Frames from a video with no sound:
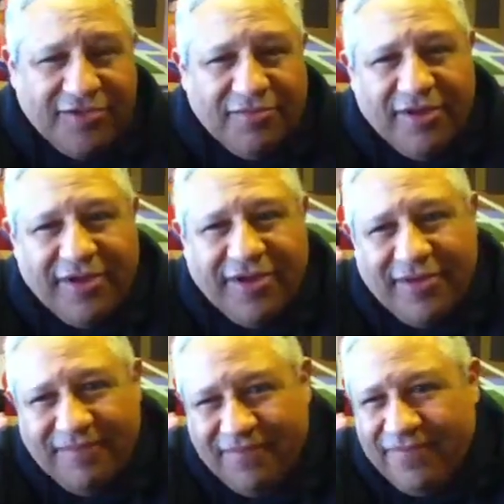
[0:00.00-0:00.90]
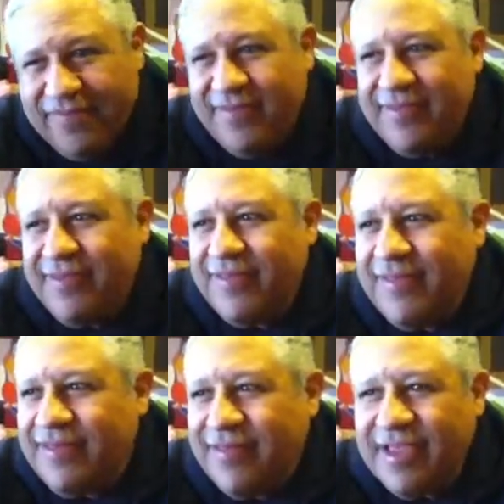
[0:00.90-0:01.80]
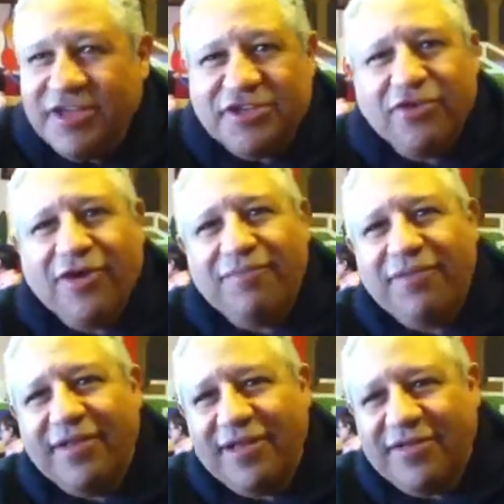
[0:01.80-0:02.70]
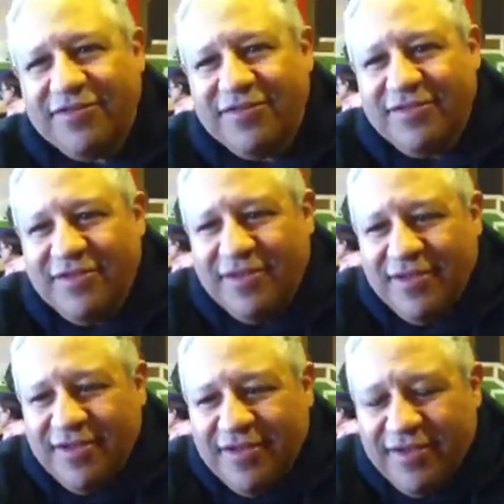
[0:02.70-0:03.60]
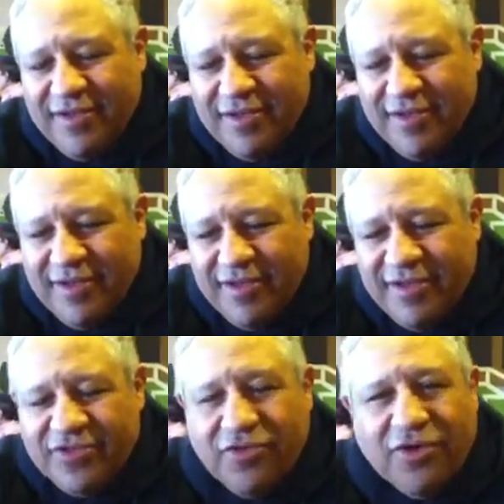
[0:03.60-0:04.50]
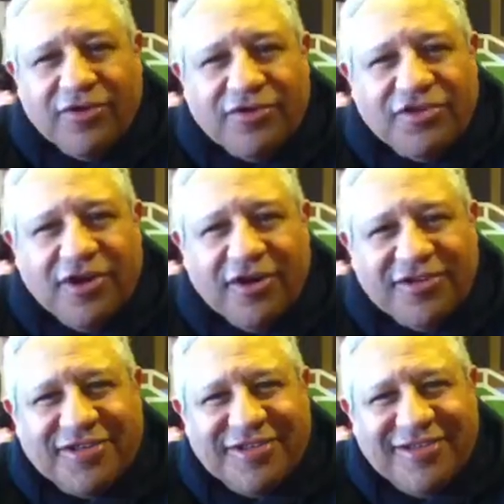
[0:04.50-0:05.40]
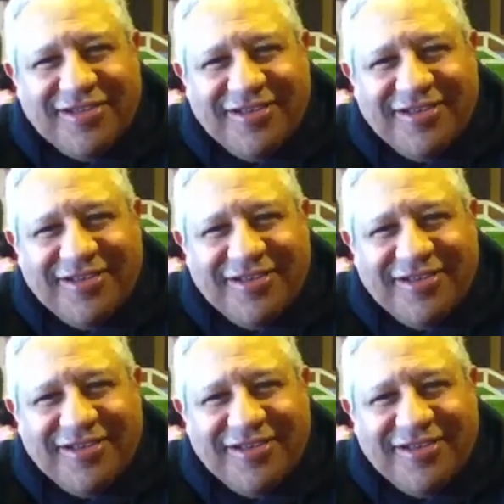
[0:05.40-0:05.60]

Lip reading: and whatnot, they show up in these historical charts.